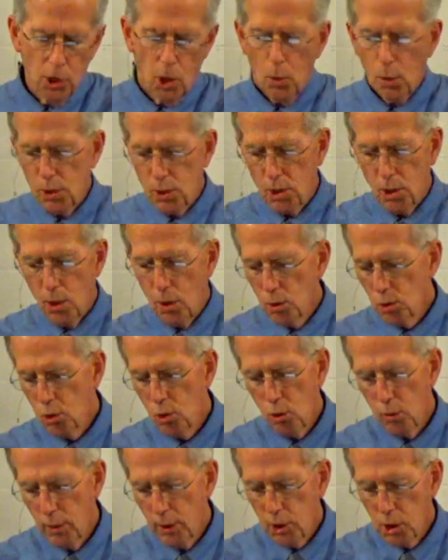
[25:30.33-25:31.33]
So, as
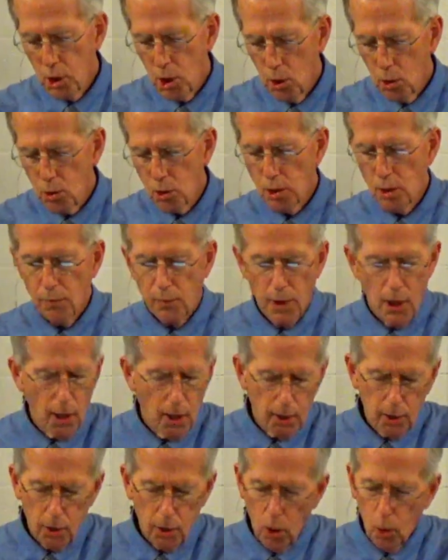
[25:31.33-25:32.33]
those who have been chosen of
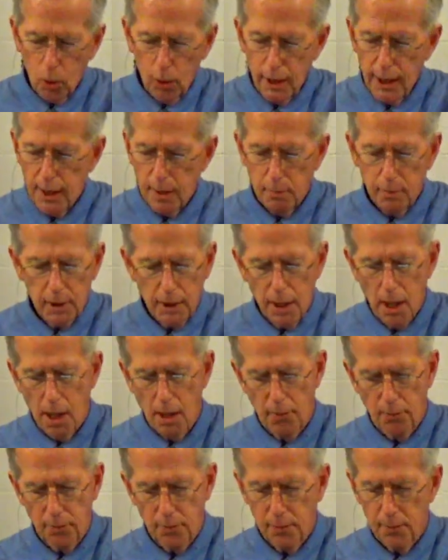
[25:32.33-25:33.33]
God, holy and
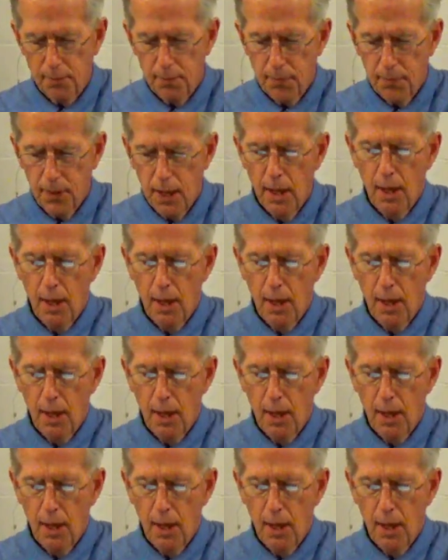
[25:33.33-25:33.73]
beloved,